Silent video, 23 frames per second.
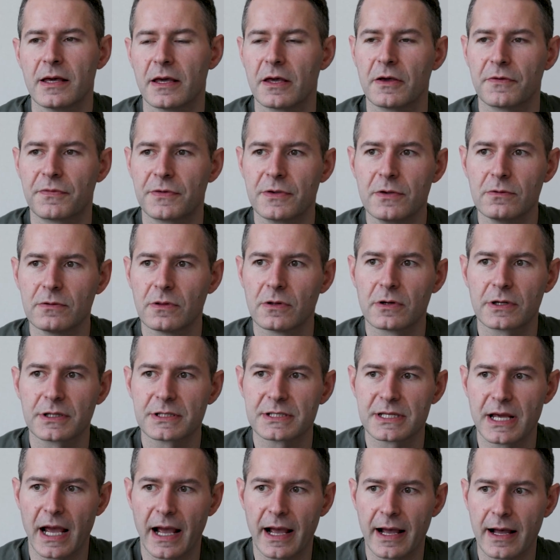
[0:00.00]
If you
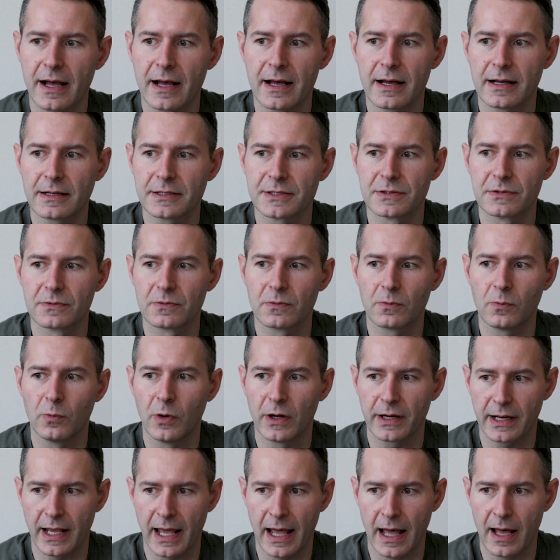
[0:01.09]
looked at
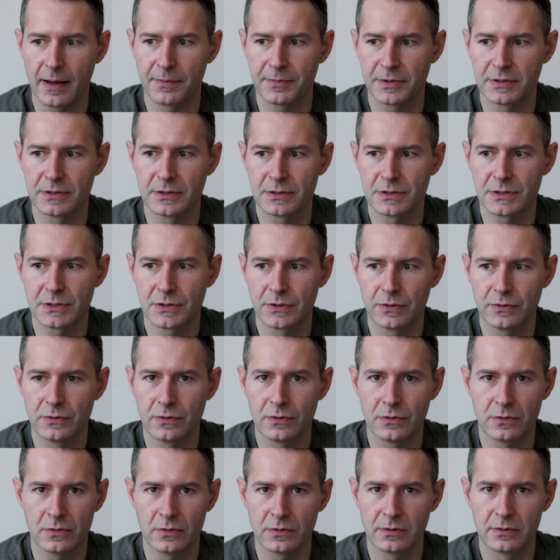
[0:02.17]
what happened
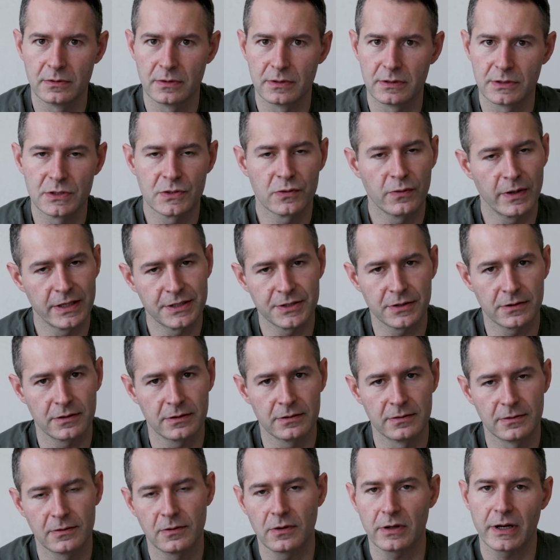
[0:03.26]
to
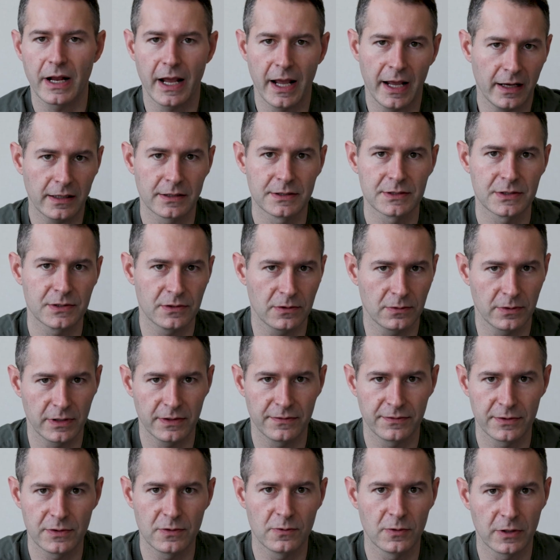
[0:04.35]
Twitter or X or
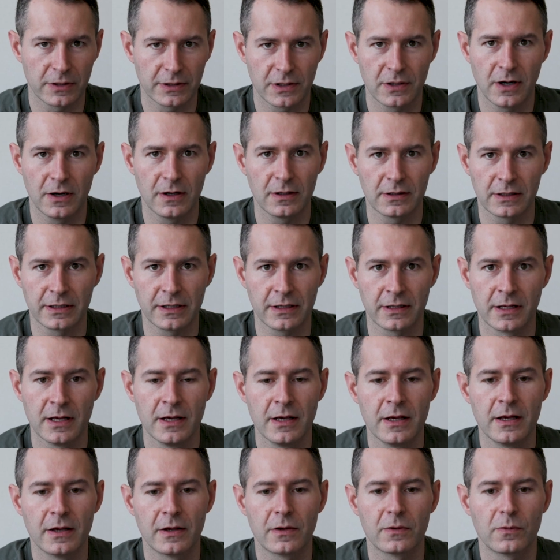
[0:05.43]
whatever you want to call it,
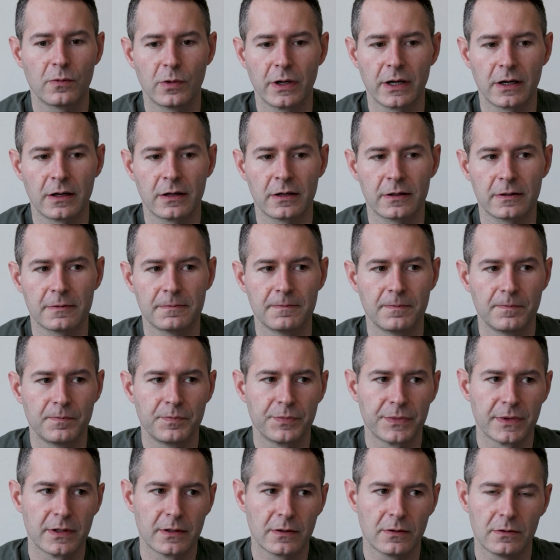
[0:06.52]
where
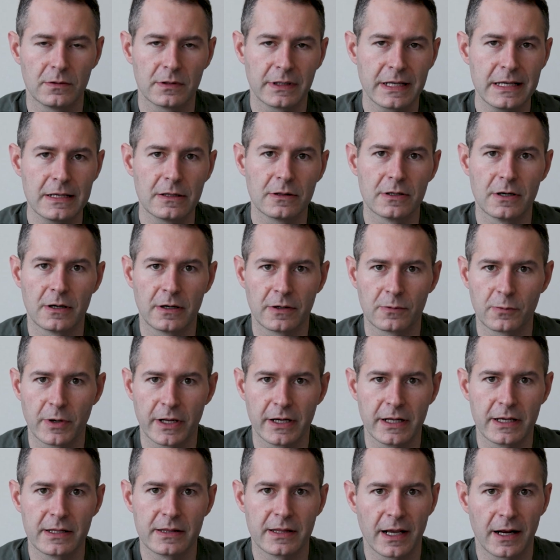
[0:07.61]
old Elon
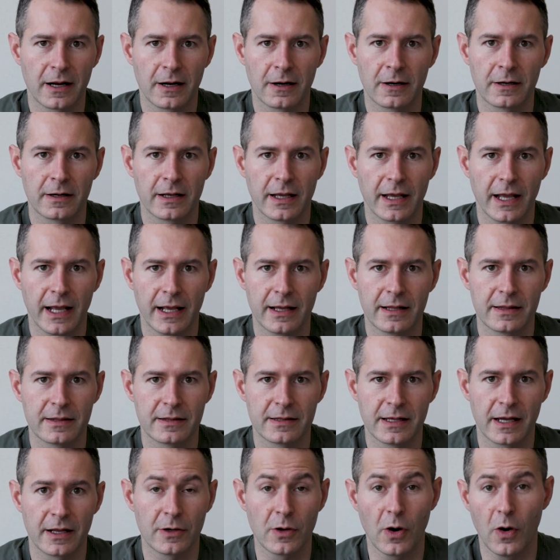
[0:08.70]
went in there and
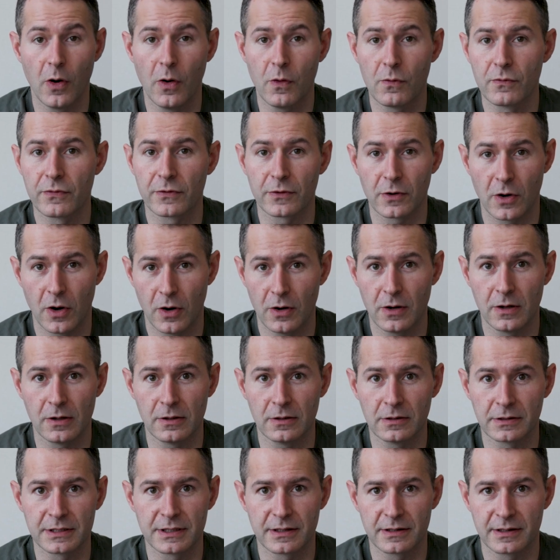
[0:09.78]
then
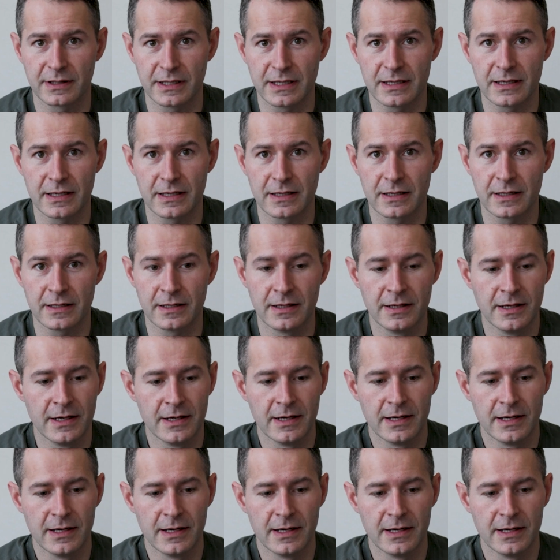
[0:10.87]
overhauled the